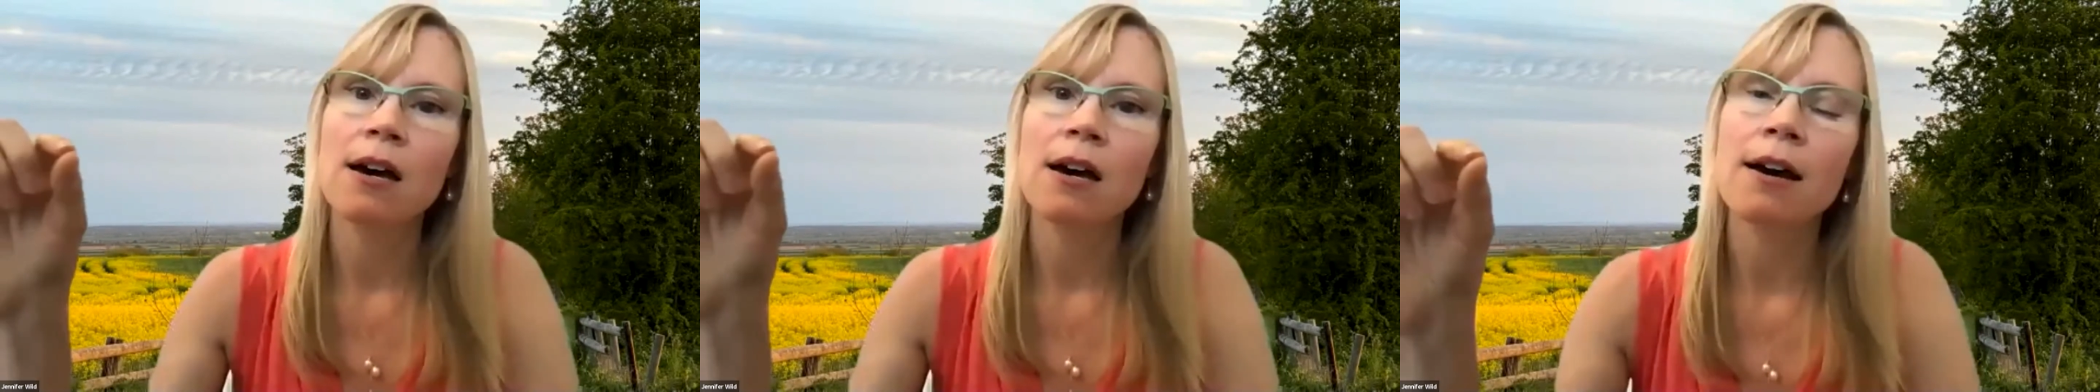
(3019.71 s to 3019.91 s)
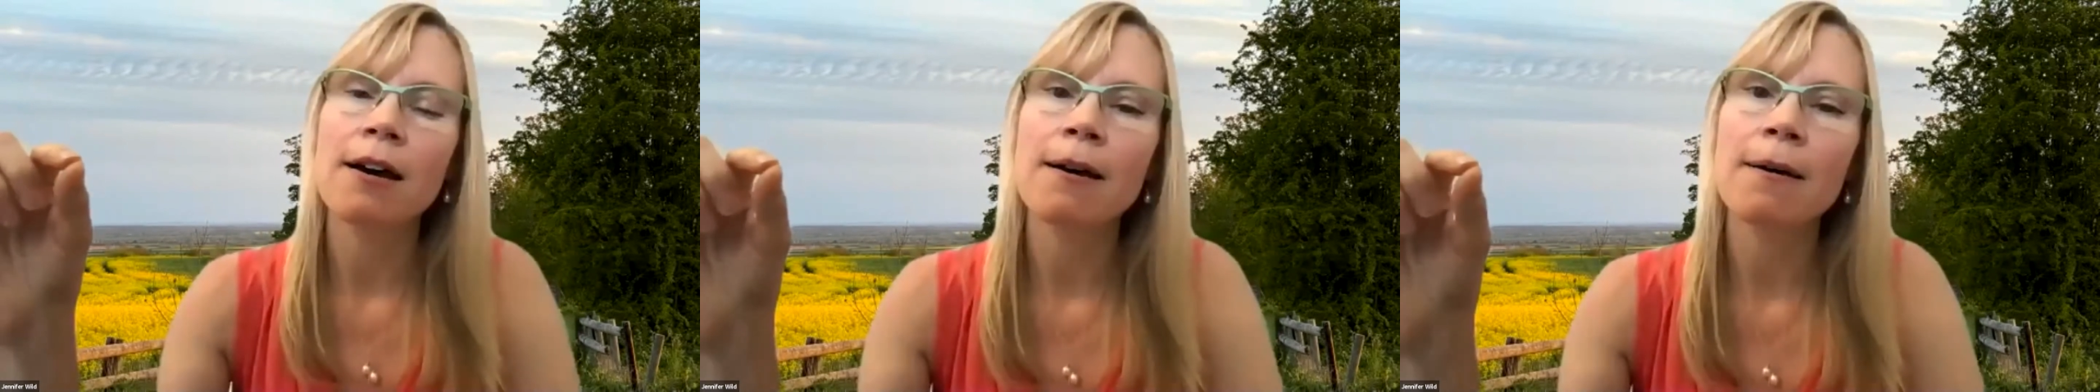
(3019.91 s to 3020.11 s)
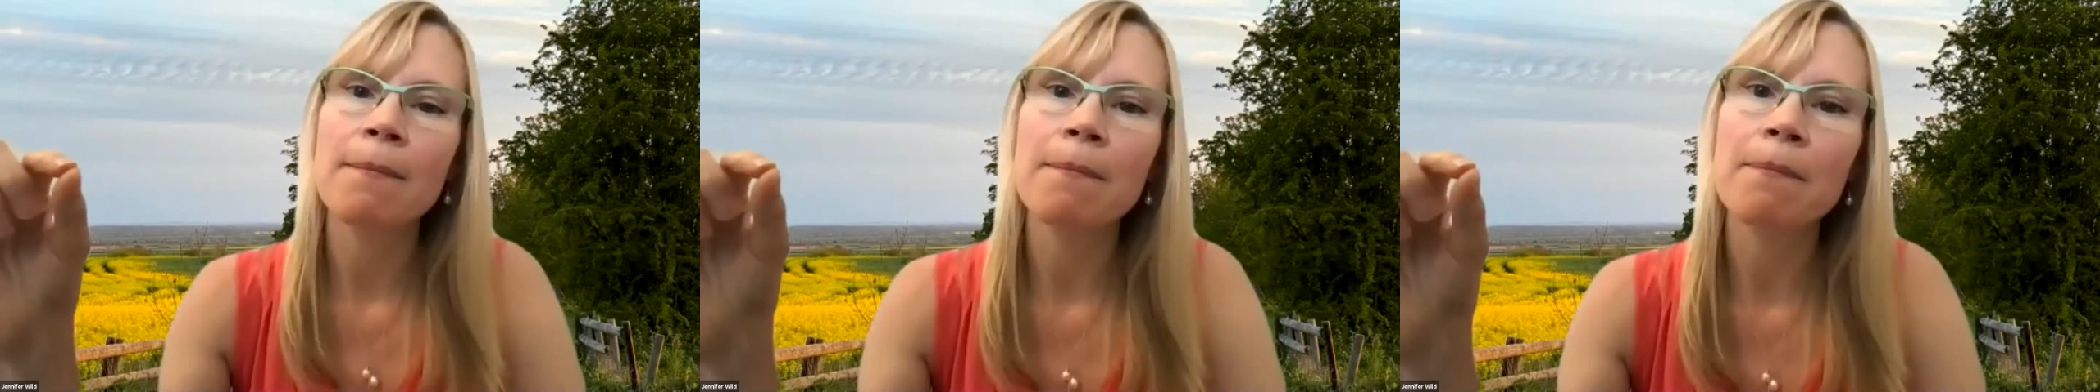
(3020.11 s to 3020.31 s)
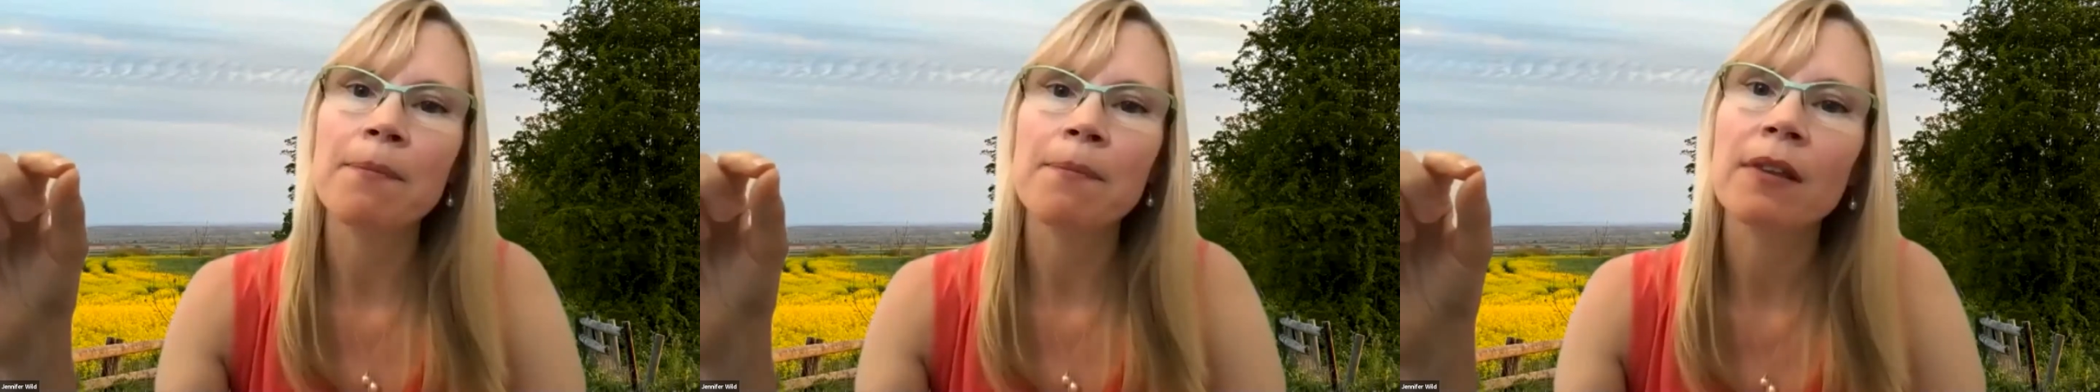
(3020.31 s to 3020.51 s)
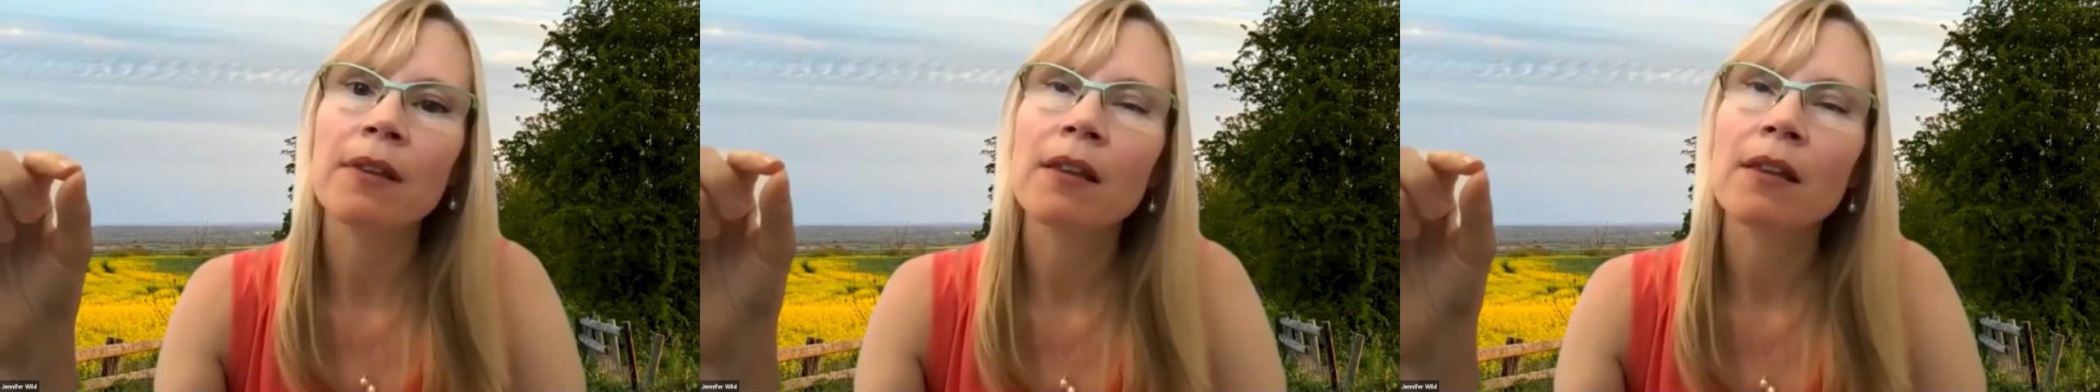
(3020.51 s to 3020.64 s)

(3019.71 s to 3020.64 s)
And